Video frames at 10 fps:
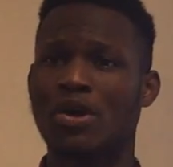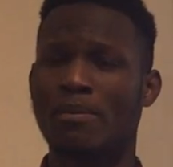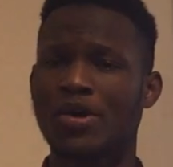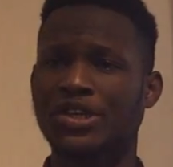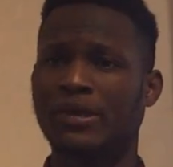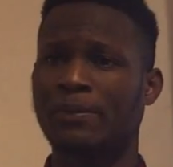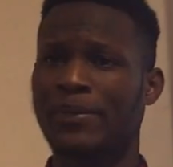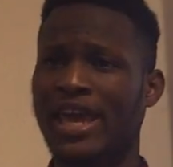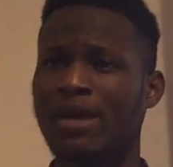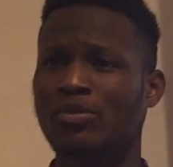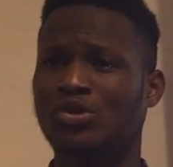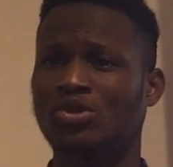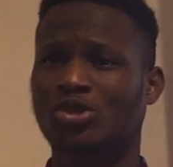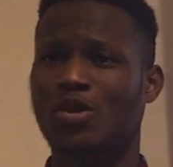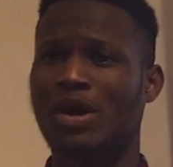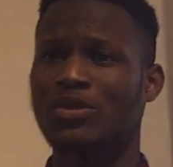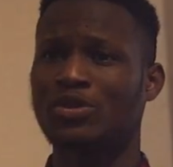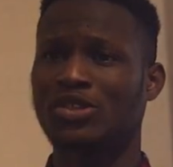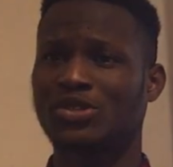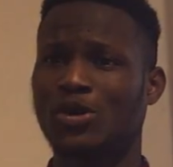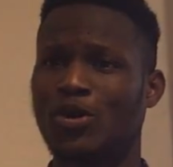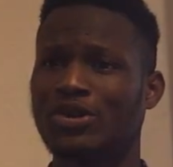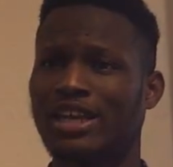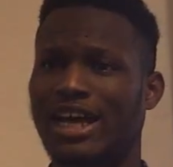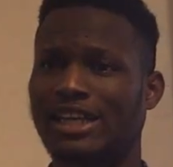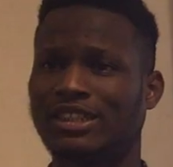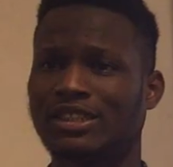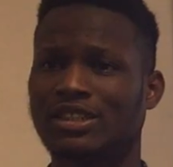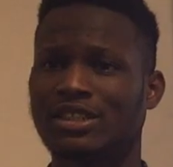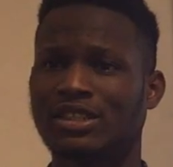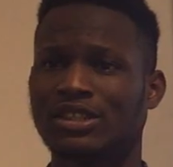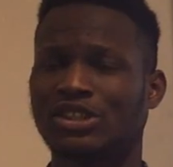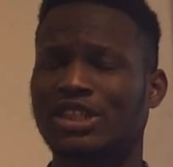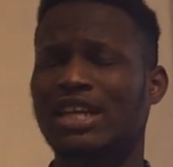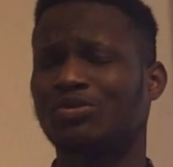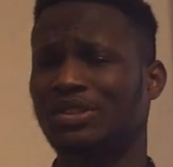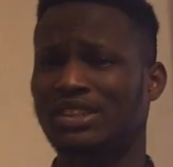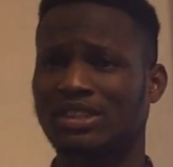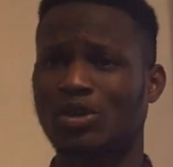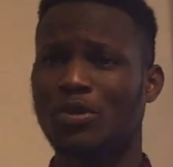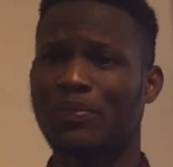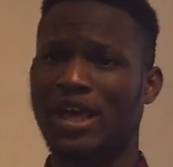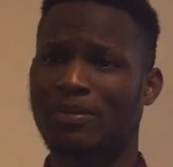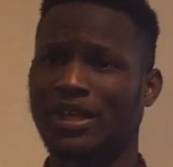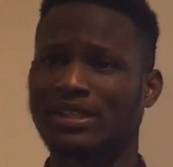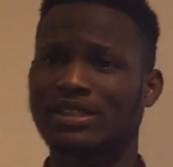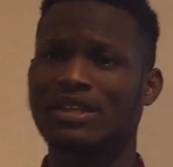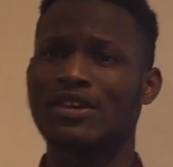money payable to someone who does not own land, charged with its own payment.